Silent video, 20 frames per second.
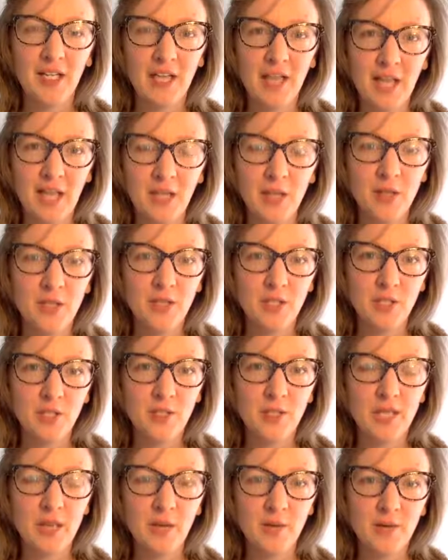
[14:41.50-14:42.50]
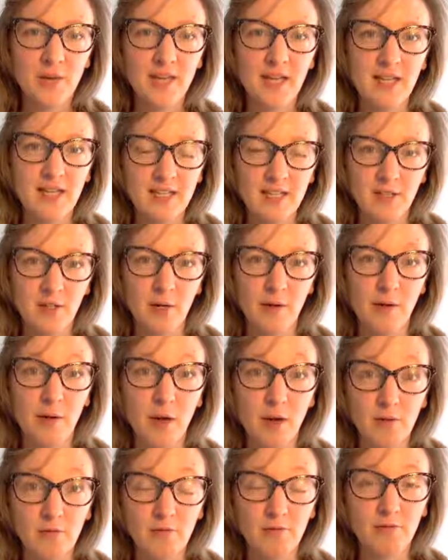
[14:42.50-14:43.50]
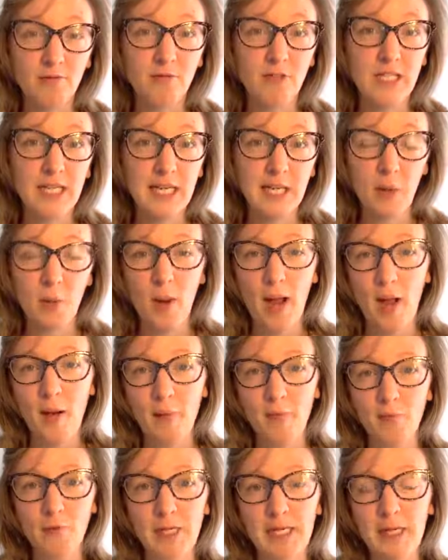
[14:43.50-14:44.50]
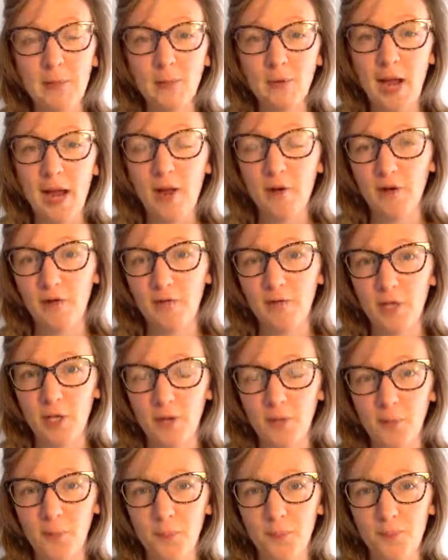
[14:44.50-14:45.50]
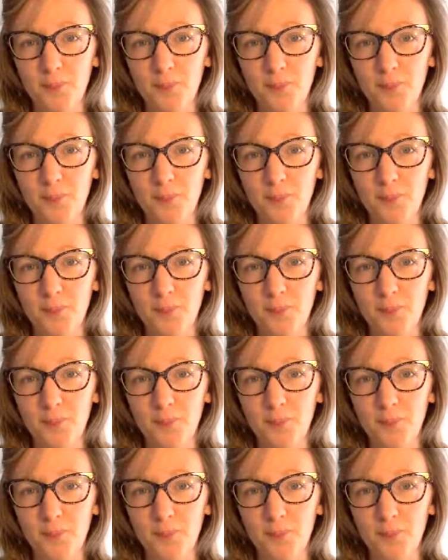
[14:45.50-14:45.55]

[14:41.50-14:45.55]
Yeah, you dealt with that scenario really well. I'm really proud of you.